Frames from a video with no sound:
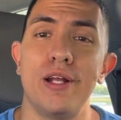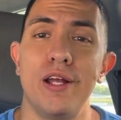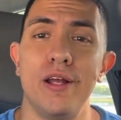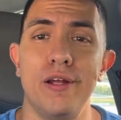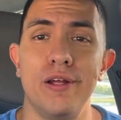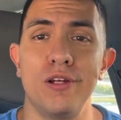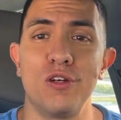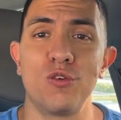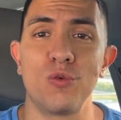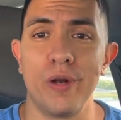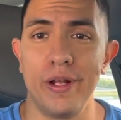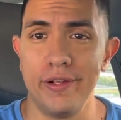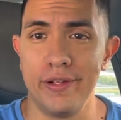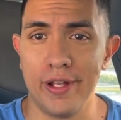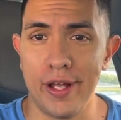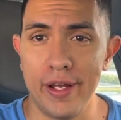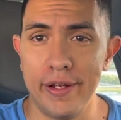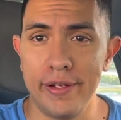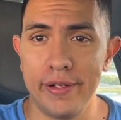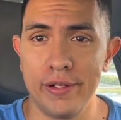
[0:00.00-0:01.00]
a great
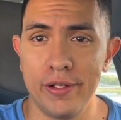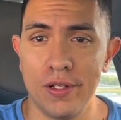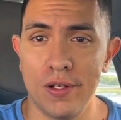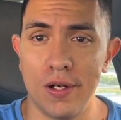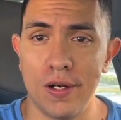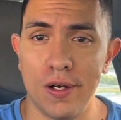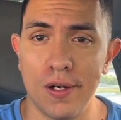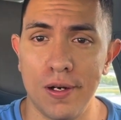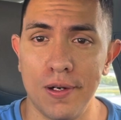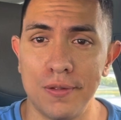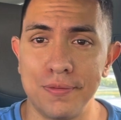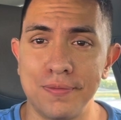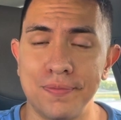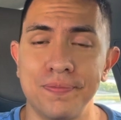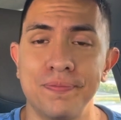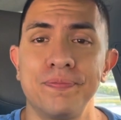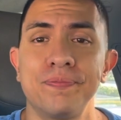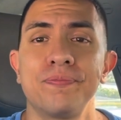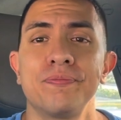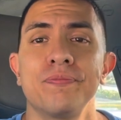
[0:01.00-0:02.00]
day
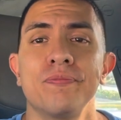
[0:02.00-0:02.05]
um,